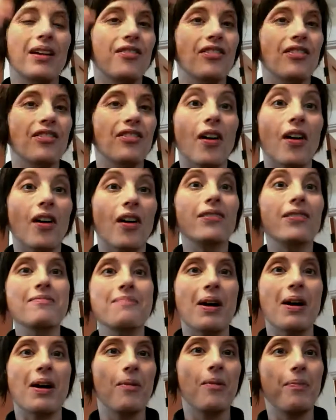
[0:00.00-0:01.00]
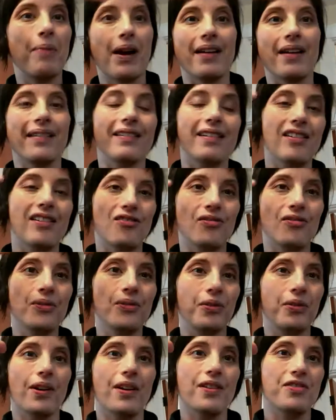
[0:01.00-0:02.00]
because it talked about Pizester
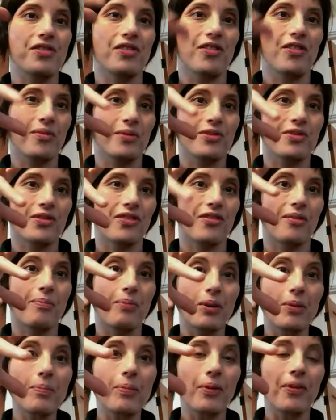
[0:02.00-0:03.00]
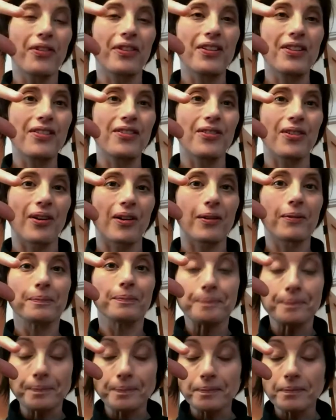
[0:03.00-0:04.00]
ocraceus, which is the purple sea star,
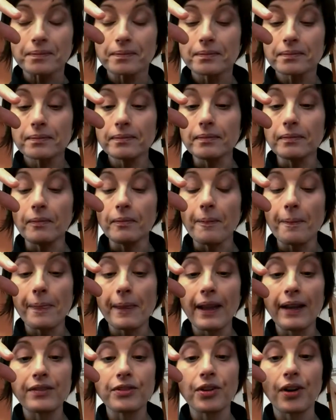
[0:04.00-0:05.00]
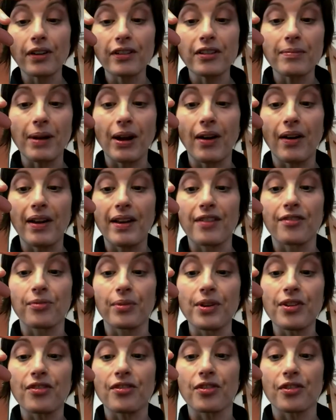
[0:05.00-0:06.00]
and talked about his
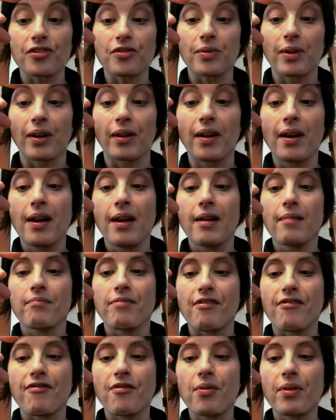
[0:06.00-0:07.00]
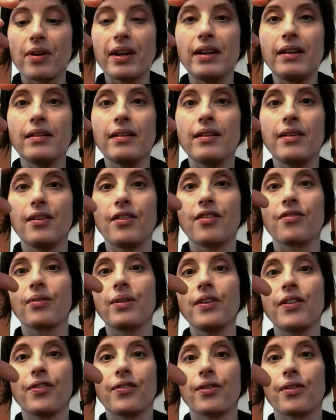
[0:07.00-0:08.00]
research where before he did his
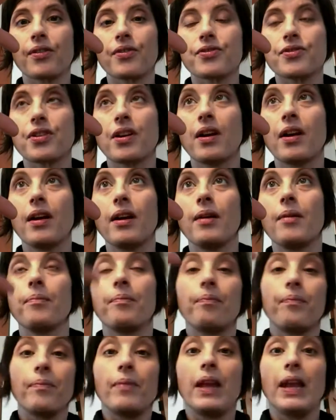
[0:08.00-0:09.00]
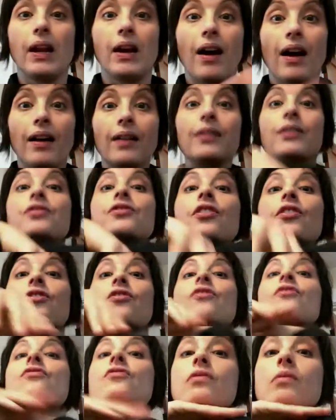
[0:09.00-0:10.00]
research,
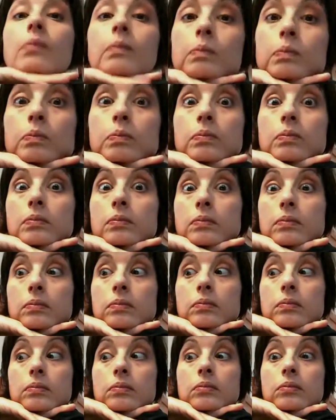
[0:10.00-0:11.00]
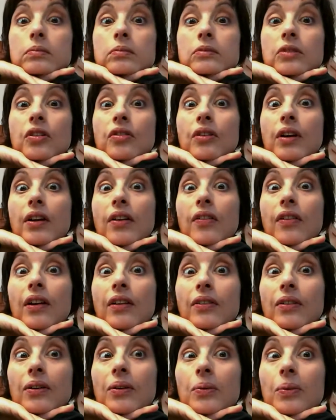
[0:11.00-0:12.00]
ecologists just kind of
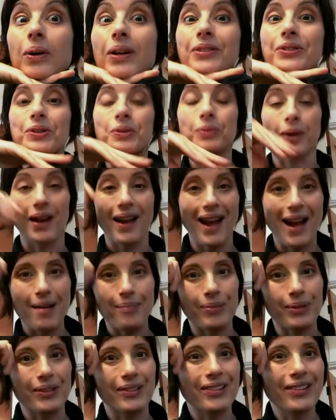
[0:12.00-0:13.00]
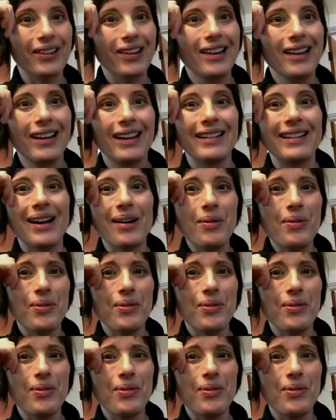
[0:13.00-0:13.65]
sat there and watched what happened. And that